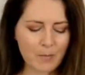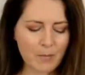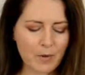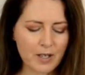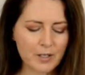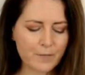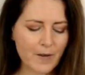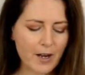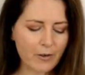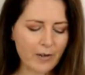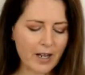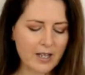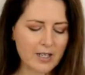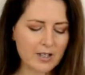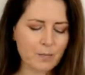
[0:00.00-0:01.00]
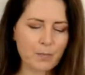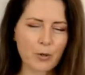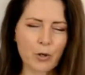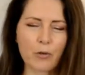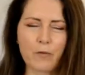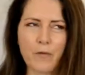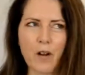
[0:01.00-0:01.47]
As far as
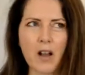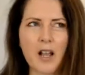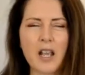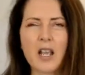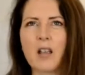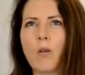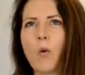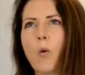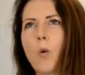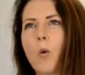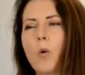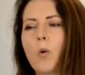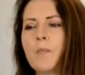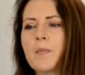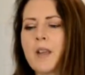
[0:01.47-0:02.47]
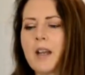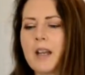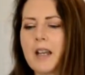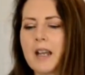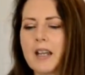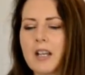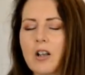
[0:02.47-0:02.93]
purifying or
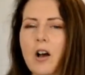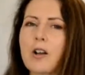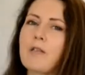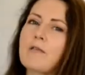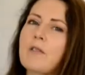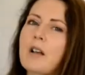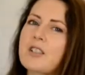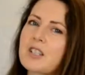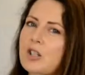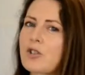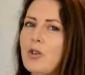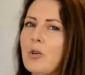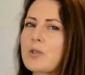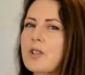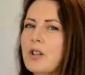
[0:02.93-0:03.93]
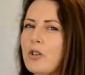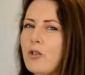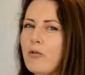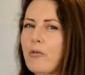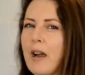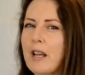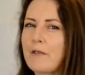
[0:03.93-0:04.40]
any kind of essential oils that are
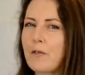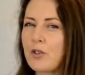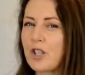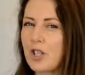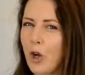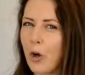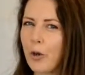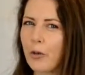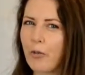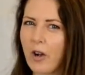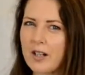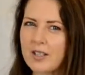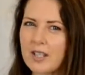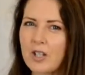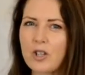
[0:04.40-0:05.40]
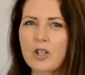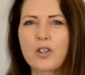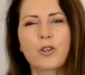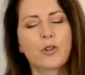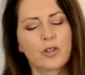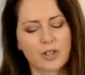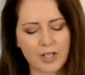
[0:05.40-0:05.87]
great for deodorizing, you can
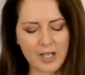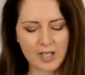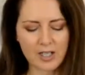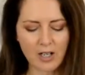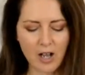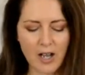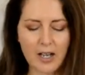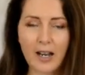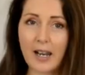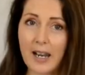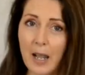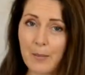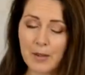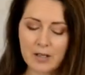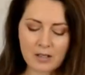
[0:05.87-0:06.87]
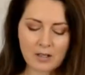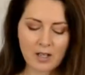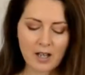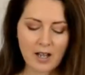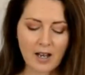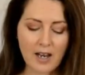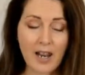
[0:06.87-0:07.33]
use things like lemon,
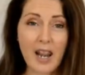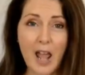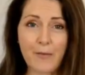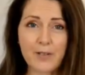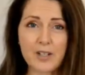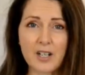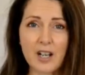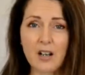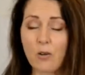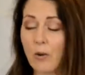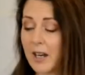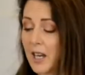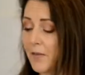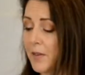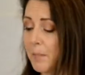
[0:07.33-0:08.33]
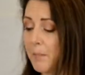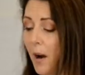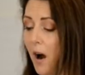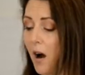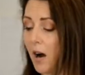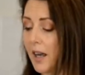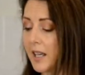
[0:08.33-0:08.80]
lavender, or any of the
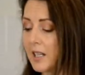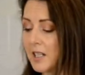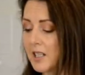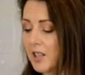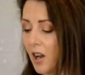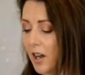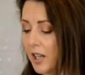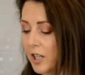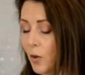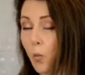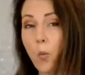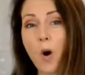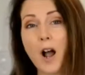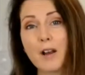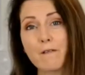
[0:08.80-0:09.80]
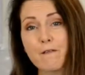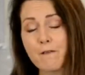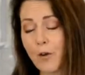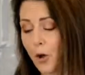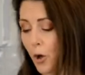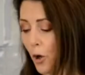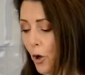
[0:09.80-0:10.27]
pines like white
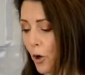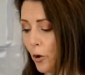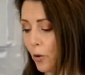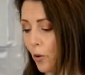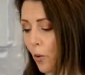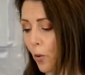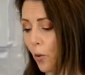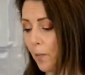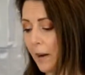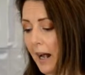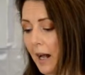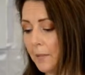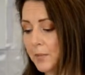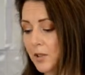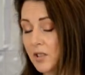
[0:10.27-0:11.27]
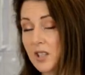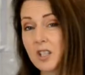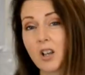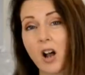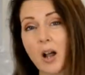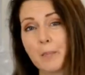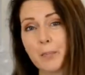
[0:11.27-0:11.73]
fir or perhaps
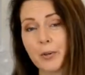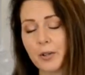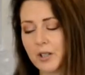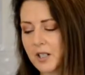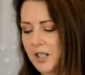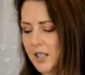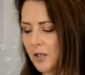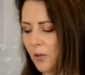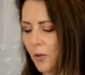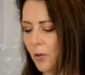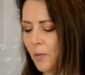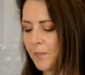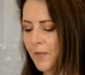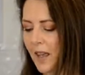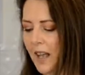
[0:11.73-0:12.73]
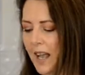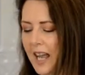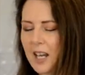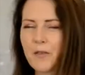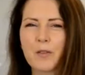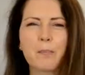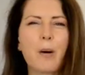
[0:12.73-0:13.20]
cypress, or
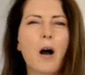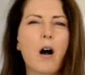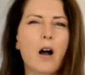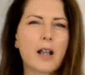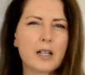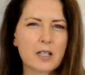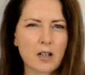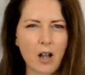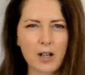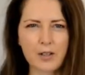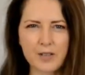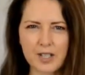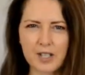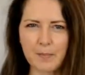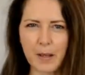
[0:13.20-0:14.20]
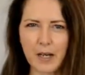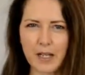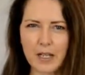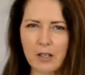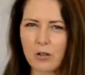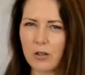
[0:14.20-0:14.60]
any of the pine kind of smelling